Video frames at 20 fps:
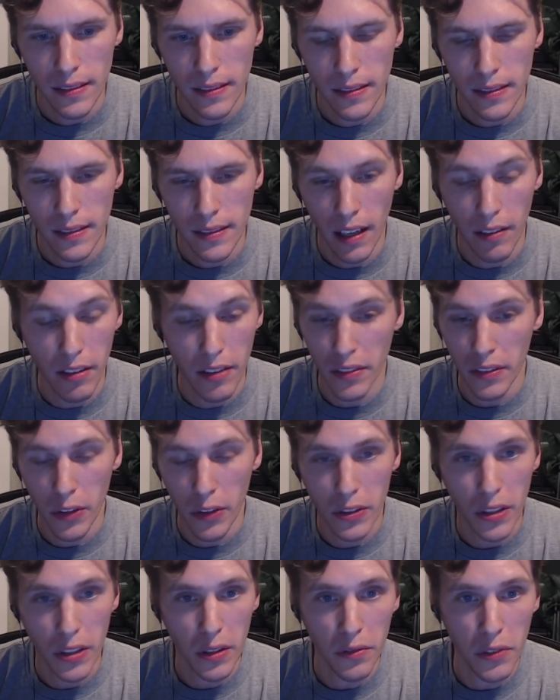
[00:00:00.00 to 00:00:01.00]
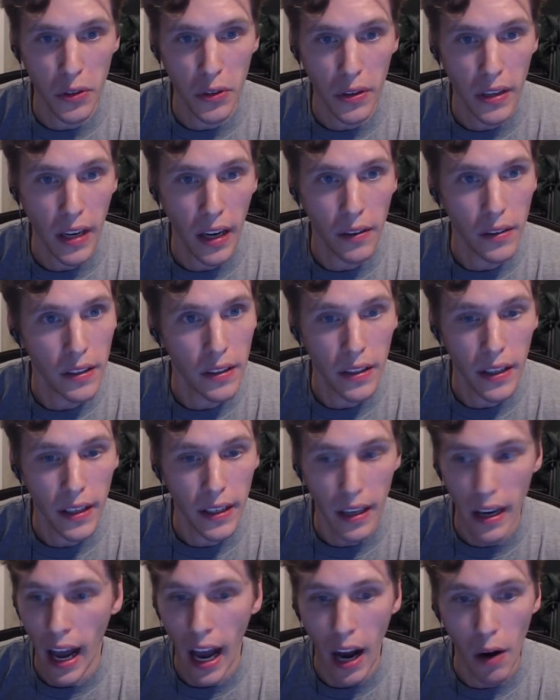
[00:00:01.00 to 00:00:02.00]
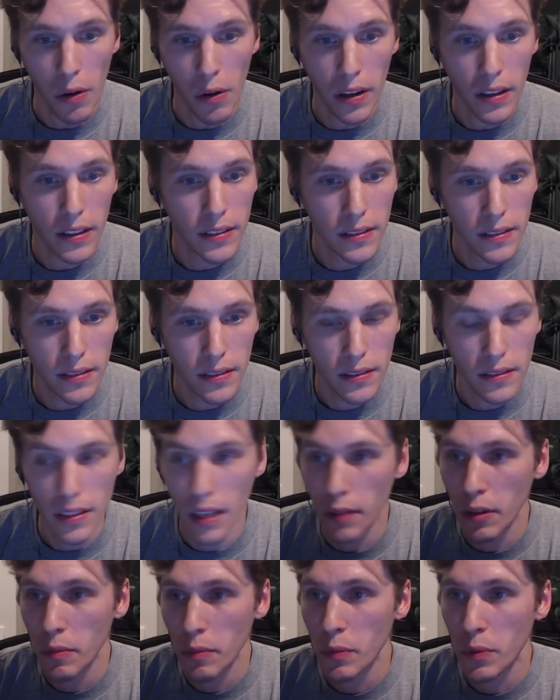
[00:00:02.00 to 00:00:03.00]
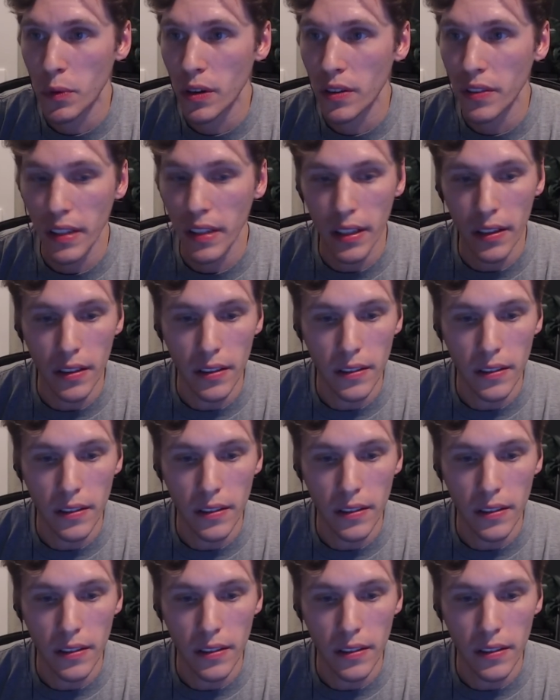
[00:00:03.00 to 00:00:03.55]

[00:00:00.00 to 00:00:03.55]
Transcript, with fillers: I haven't even looked at the viewer count in like an hour. How many people were even here?